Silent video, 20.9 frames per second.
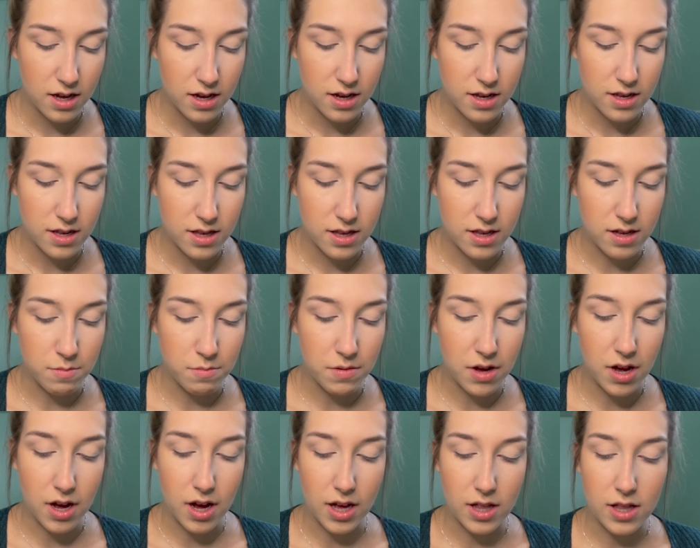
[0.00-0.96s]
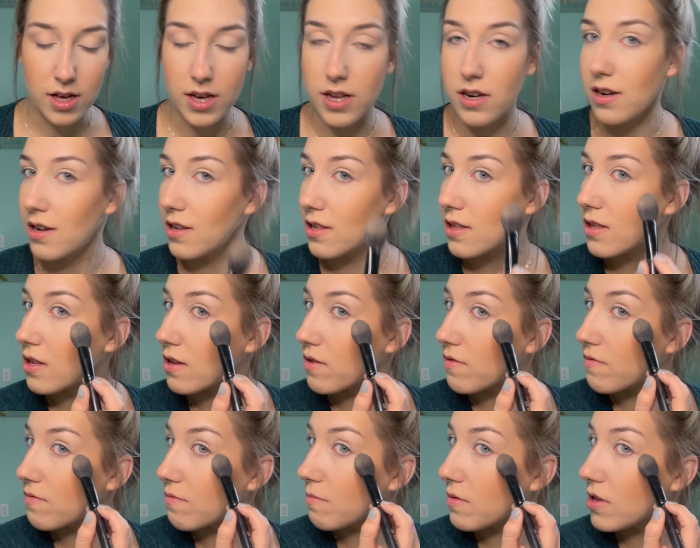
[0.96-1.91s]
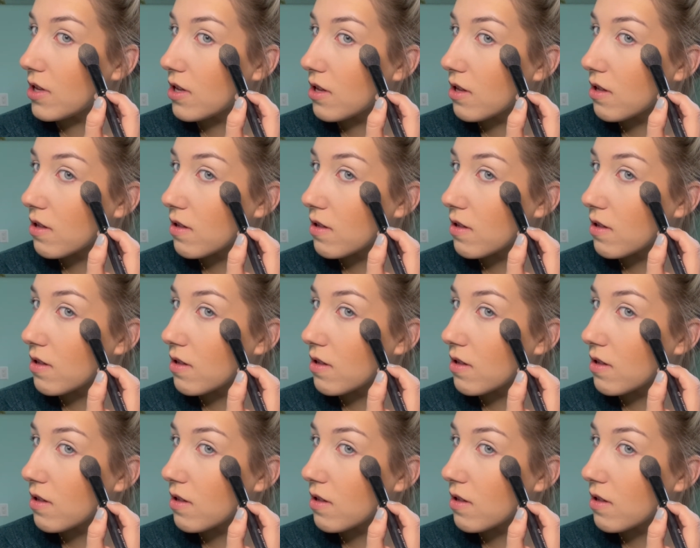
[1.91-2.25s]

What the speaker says: some highlighters give me.